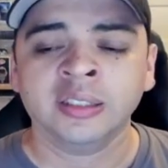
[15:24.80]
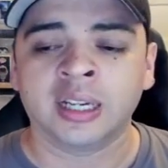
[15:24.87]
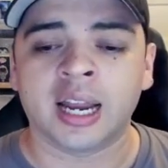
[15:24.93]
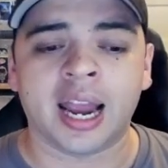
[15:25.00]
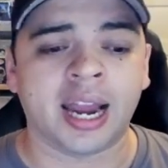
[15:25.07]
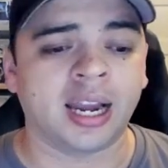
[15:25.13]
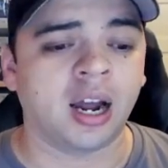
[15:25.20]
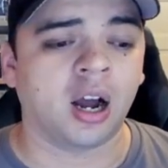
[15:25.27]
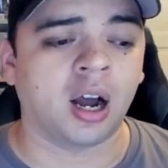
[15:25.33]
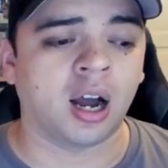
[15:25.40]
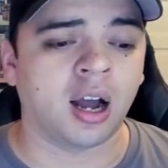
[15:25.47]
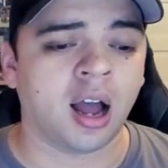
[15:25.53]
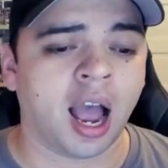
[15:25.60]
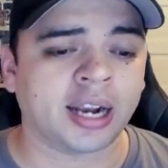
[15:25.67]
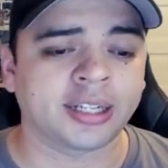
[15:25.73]
And
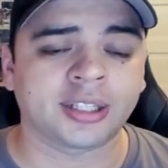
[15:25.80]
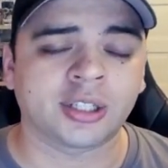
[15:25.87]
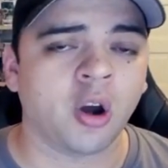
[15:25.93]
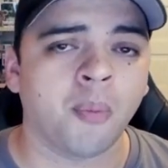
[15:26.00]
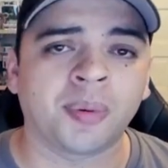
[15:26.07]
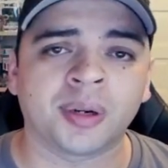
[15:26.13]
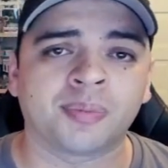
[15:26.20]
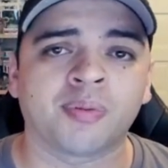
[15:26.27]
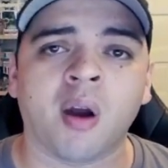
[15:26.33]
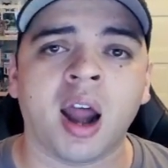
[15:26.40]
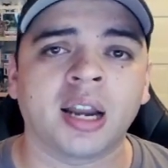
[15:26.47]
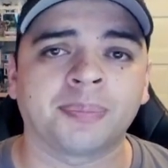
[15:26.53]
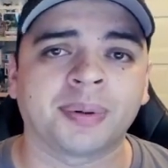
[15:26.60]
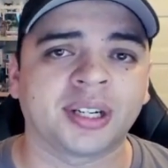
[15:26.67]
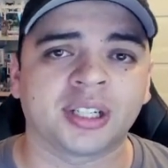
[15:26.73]
I can still open the
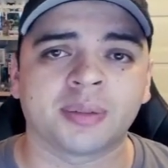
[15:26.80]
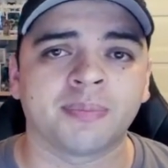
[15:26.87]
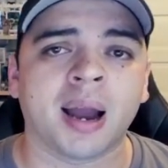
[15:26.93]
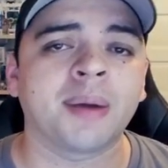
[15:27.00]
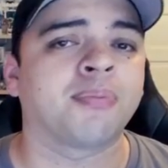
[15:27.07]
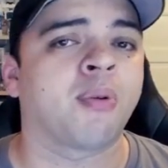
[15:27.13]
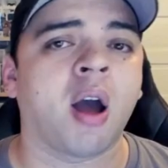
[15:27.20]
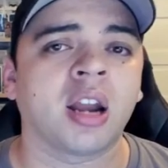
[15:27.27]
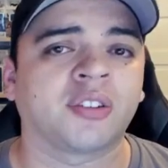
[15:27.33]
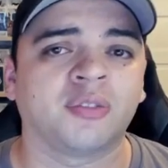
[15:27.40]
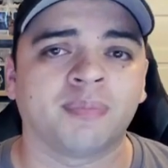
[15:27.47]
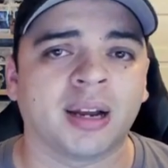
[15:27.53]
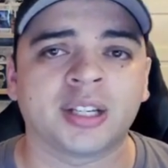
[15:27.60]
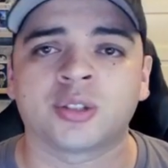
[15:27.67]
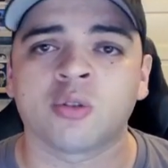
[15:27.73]
product because it's my product
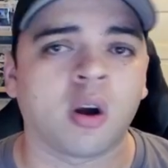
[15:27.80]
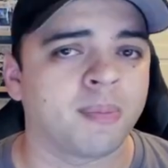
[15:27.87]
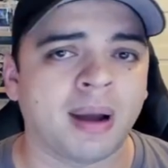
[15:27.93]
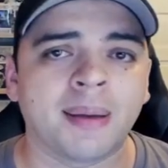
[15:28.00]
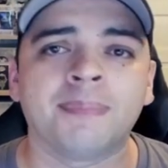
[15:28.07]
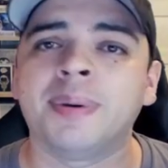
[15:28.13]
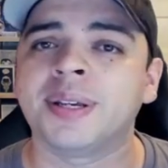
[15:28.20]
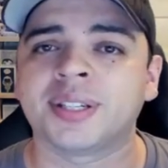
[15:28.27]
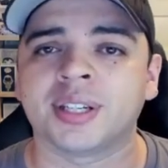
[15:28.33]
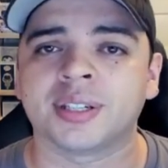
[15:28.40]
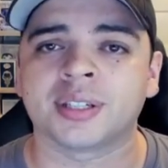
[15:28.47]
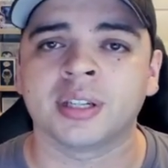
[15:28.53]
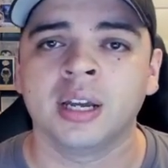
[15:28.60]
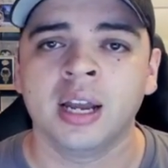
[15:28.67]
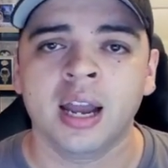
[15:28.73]
from my store, my
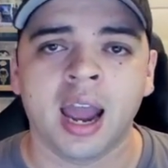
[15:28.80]
business.